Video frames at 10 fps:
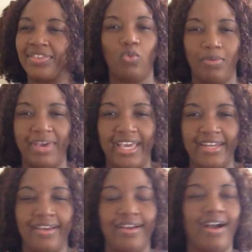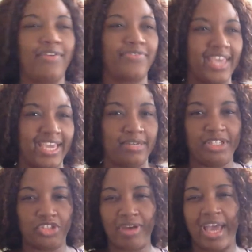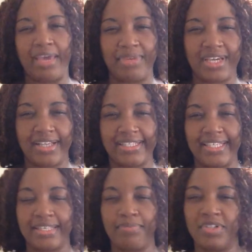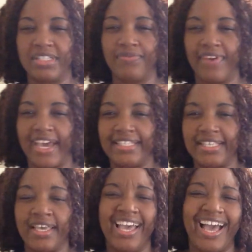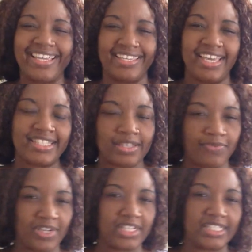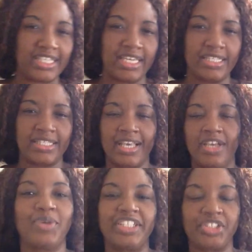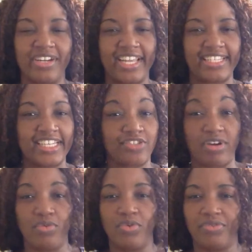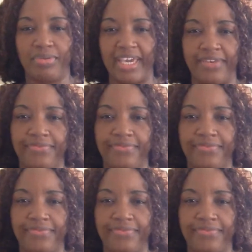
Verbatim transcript: women of the Edwi tribe because he's supposed to fight against the Philistines to ensure that Israel would remain